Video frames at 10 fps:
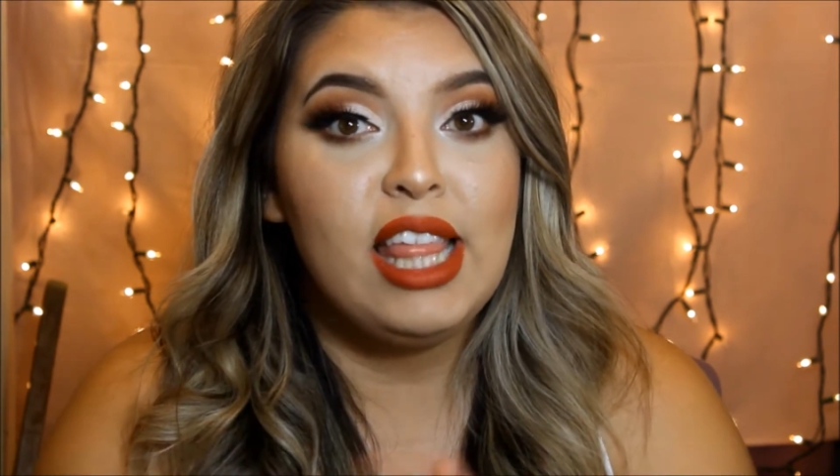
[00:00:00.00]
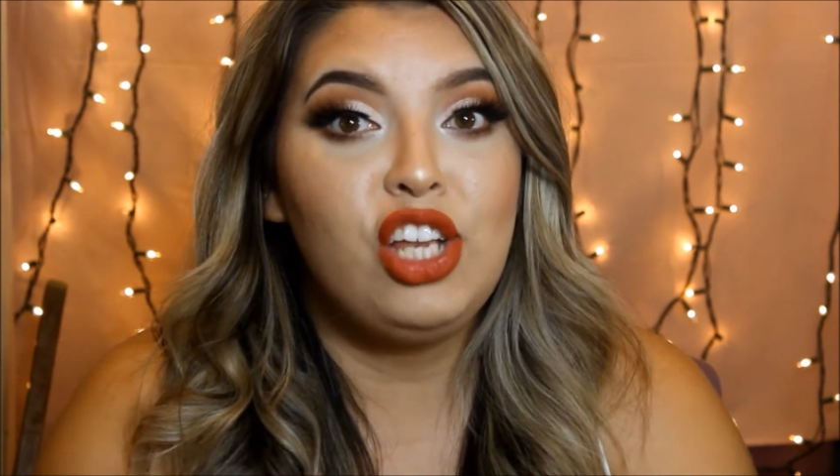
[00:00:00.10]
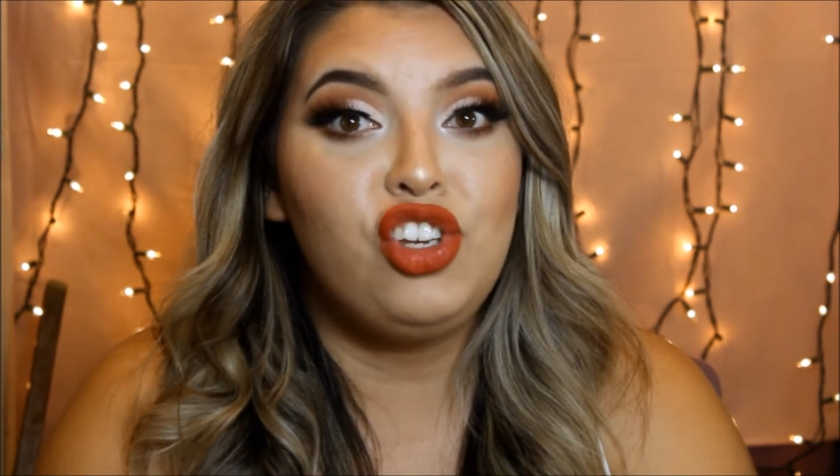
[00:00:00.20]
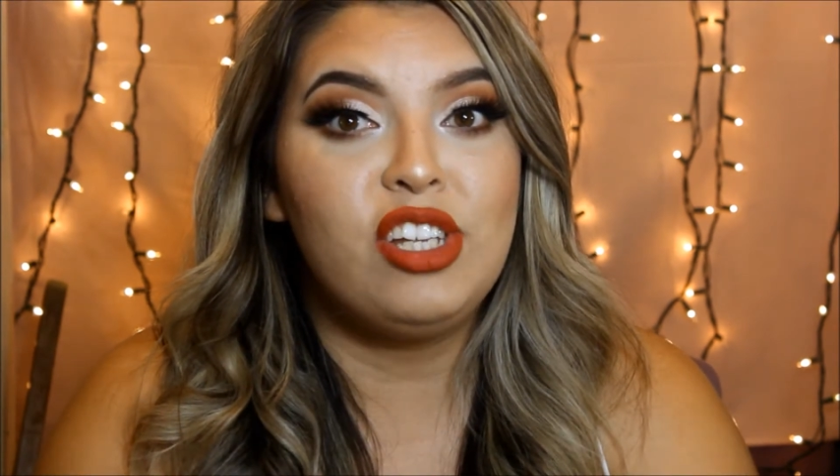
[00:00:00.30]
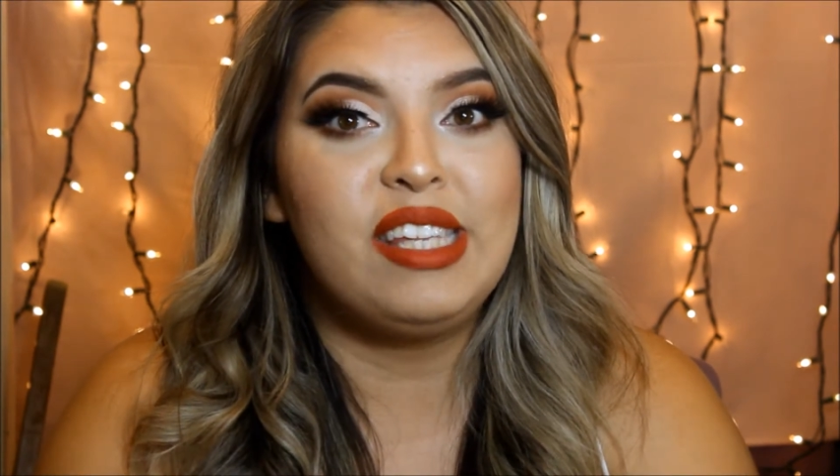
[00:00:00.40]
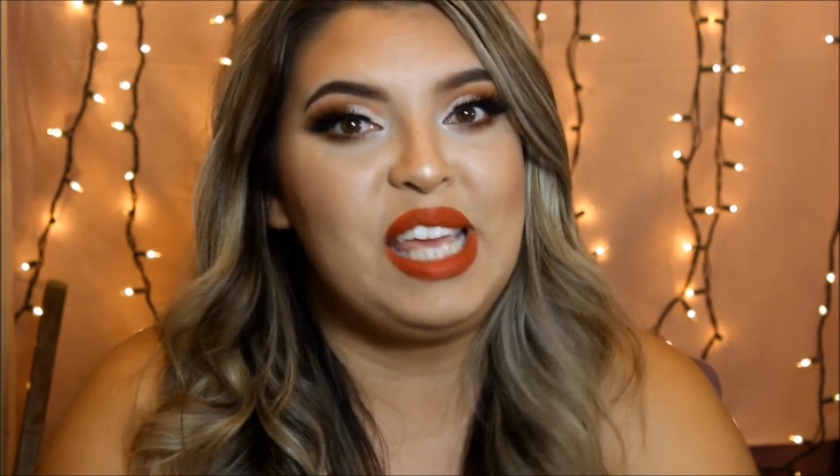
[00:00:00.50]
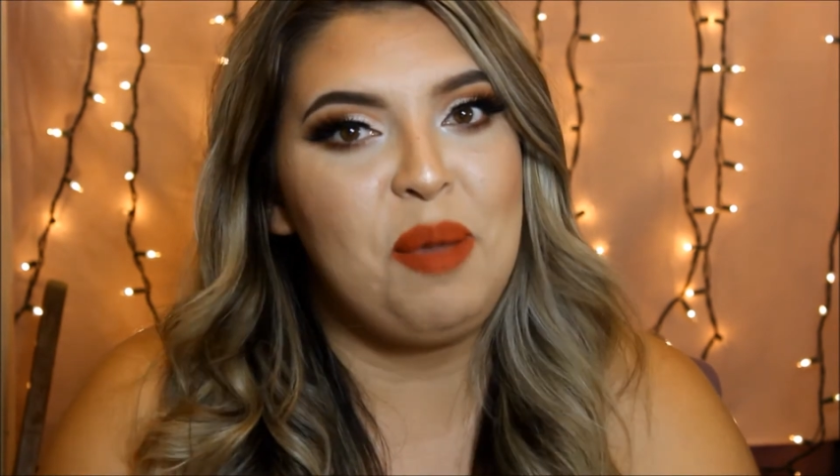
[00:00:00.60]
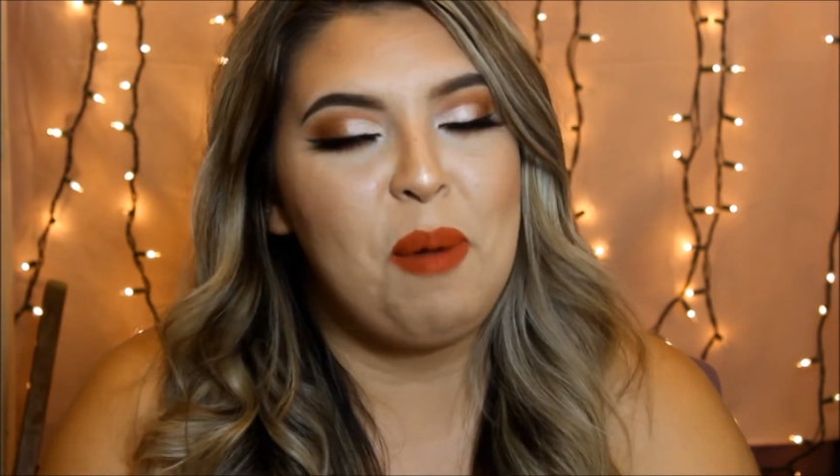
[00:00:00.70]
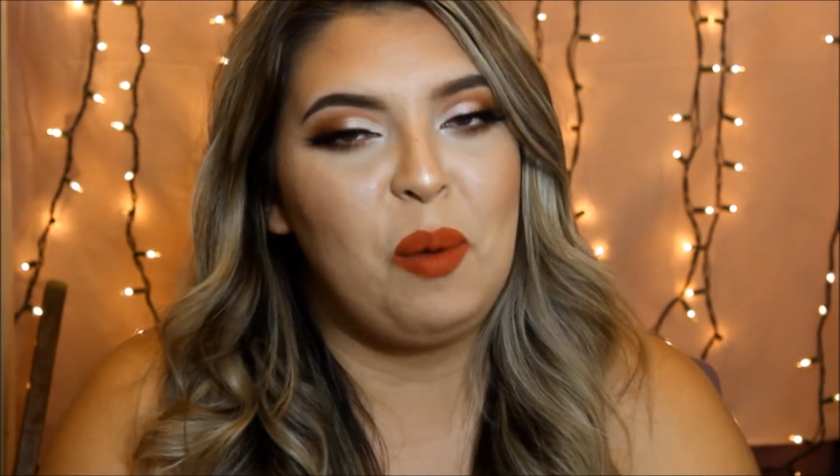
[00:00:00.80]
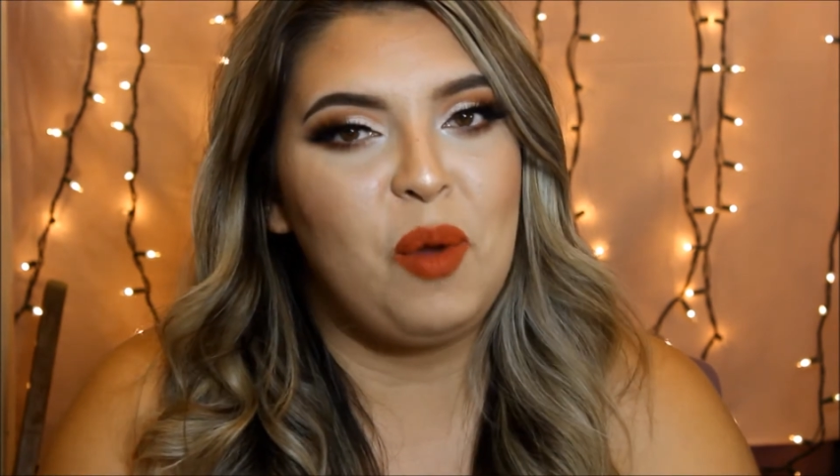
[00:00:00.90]
then just
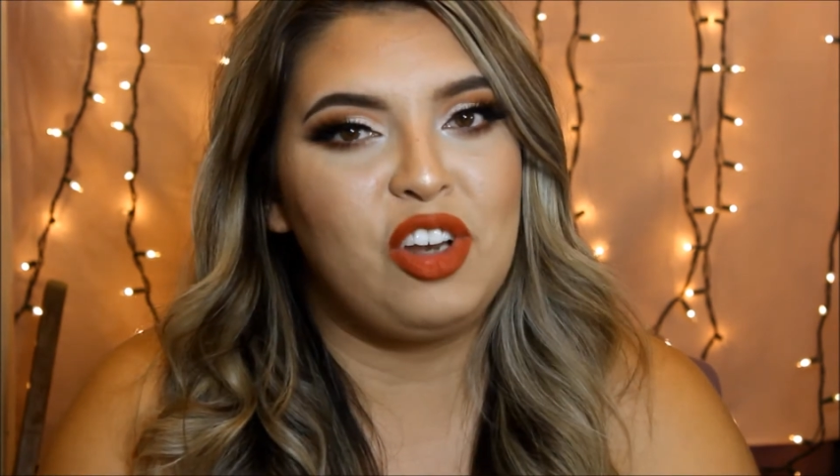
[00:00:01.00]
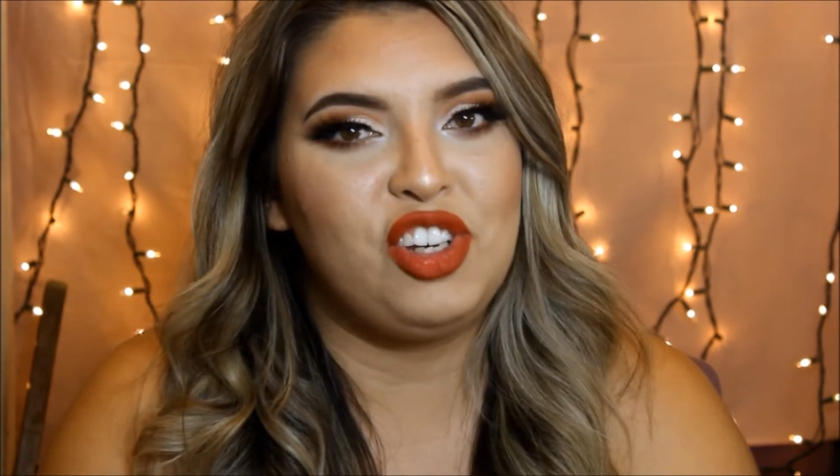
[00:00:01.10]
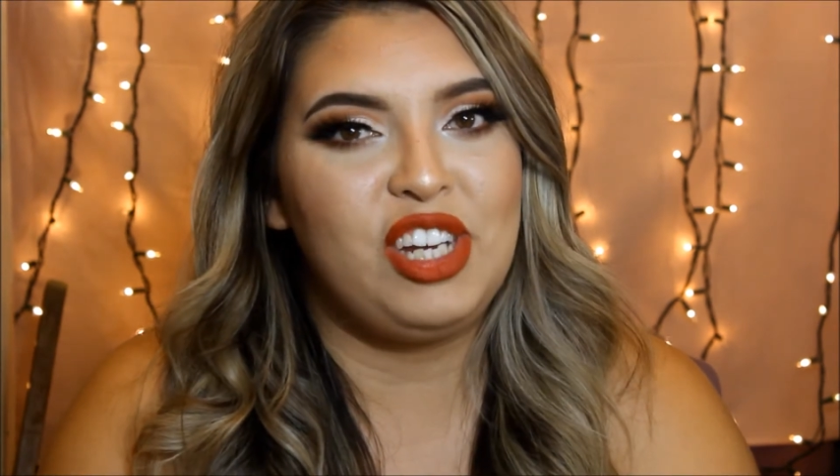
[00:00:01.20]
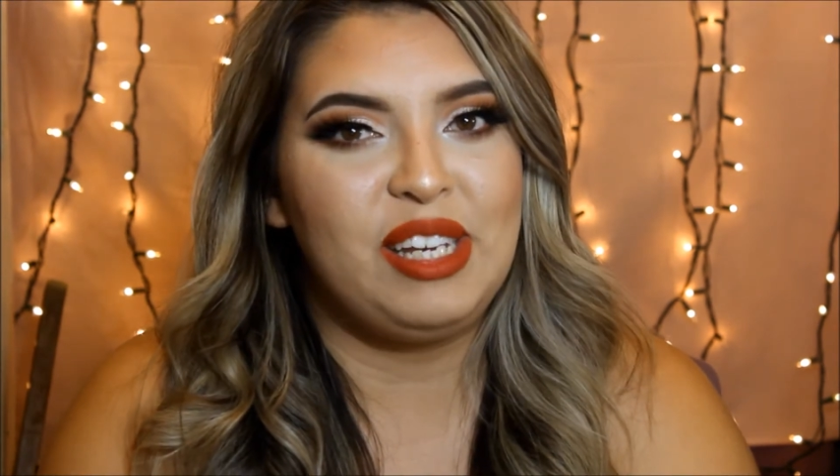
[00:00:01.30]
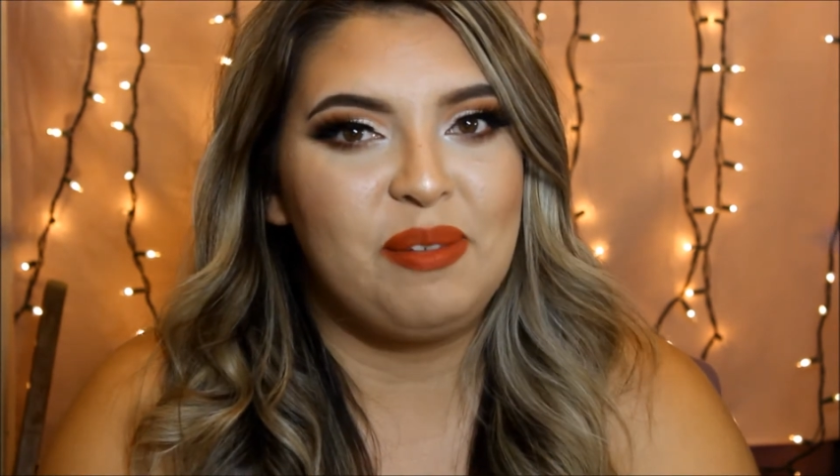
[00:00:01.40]
keep on watching.